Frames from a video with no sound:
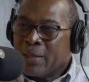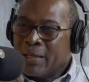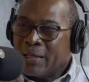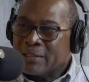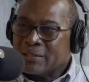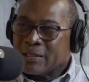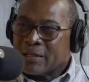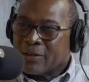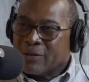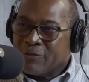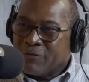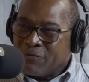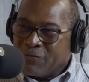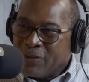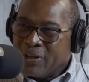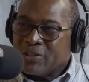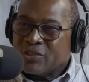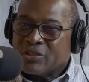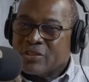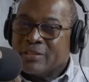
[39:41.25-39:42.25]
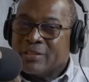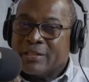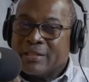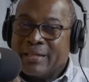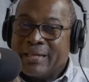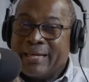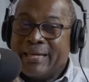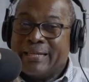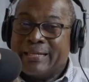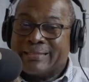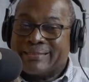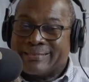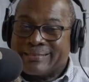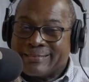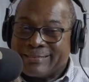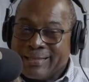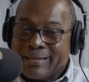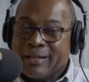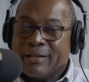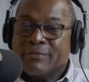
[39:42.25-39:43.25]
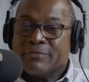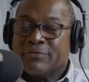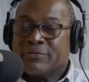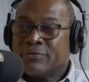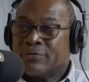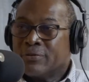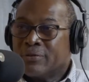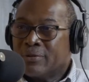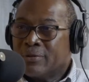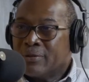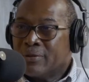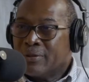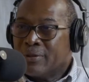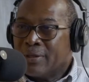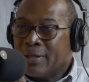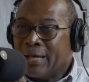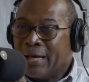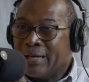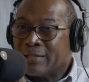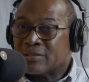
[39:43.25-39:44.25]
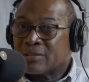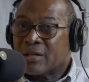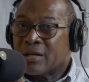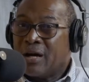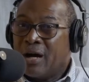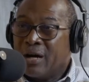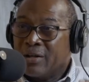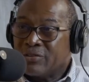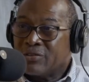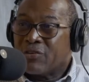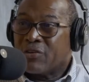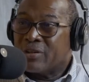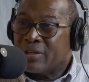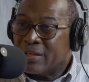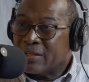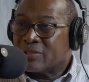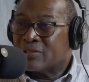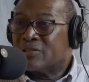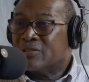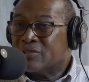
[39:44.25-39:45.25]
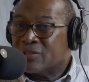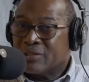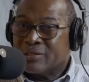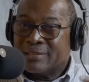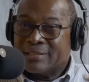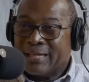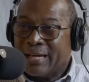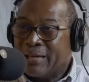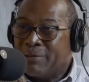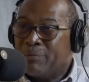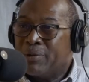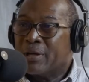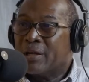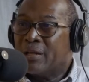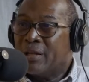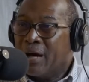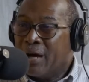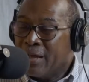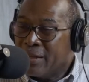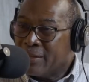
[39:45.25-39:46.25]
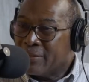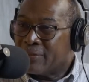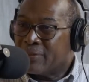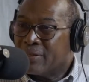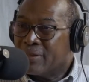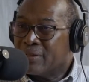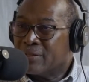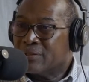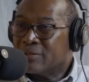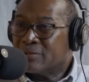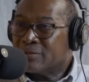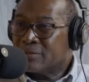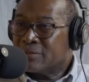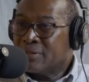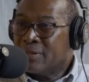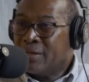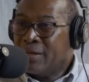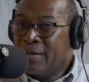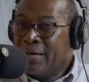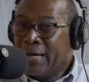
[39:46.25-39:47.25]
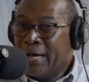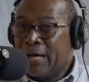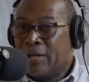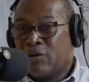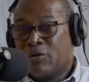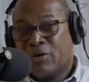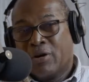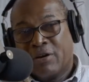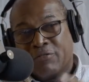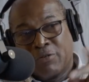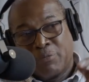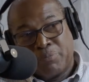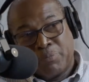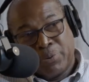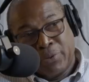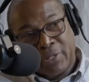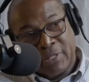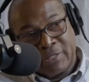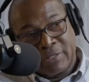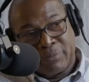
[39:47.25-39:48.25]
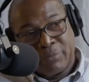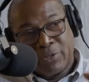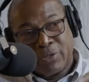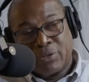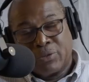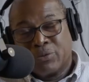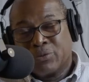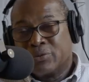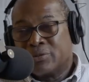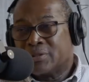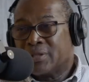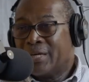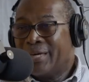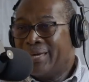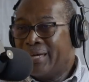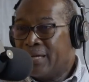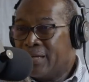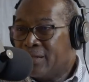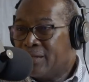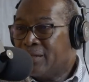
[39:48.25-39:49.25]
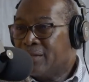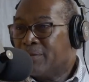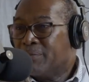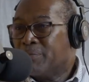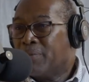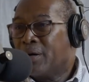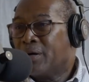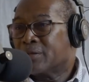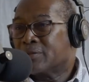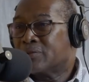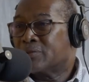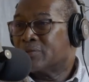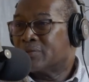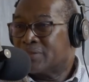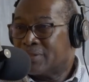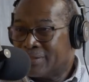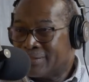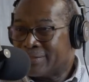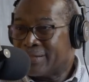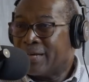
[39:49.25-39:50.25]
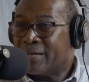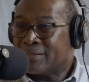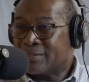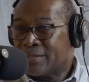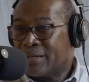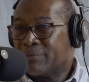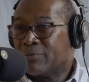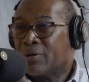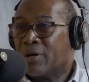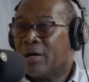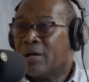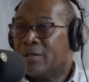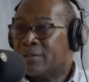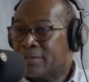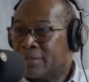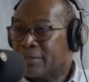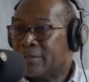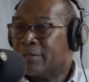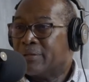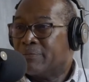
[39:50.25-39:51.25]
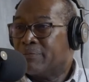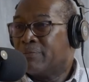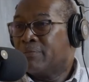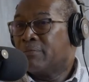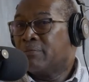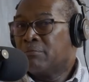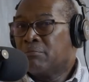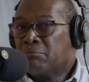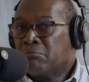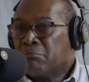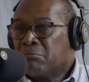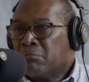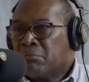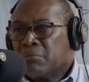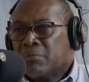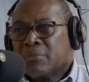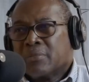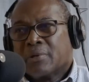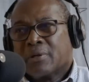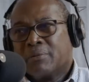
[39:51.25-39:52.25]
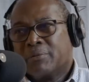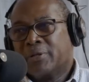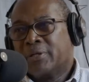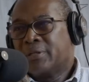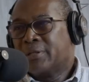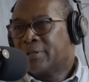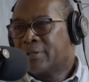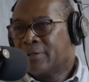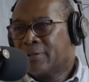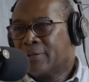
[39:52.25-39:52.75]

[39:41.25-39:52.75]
is a confession that in itself has contradictions on timing and other things, and you have a policeman who is in the box who says, yes, I'm God to him, Come on.